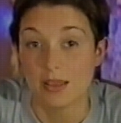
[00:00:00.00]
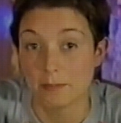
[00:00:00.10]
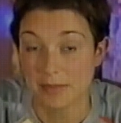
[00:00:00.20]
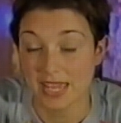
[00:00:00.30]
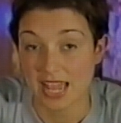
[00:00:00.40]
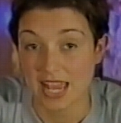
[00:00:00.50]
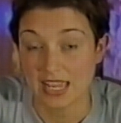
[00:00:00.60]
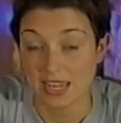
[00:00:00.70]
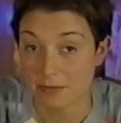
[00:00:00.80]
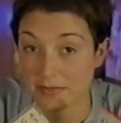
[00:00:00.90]
Mig
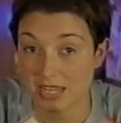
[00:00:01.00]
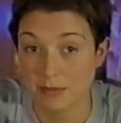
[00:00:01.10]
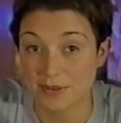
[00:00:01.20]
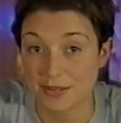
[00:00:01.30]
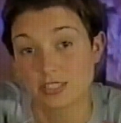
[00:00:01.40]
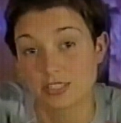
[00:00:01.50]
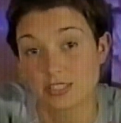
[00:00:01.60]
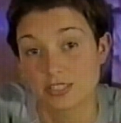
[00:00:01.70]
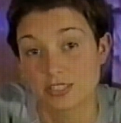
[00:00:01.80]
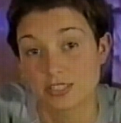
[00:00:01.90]
Alley, Omega Boost,
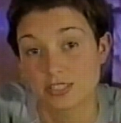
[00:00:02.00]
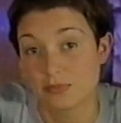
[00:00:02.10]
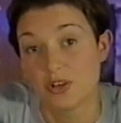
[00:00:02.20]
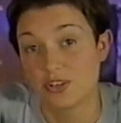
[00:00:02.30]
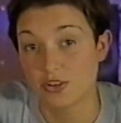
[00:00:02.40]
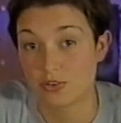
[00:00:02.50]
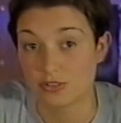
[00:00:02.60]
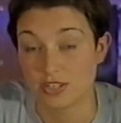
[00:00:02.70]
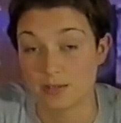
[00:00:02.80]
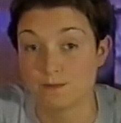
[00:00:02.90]
and Command &
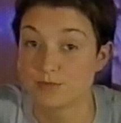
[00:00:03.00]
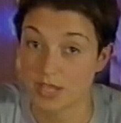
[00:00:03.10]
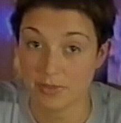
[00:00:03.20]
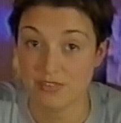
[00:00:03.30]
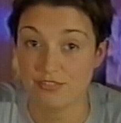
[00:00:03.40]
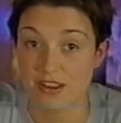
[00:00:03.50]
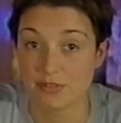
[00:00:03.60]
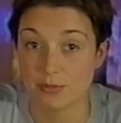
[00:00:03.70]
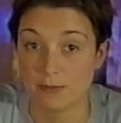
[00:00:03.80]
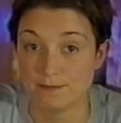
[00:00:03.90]
Conquer. Something for
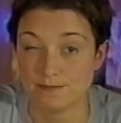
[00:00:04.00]
everyone.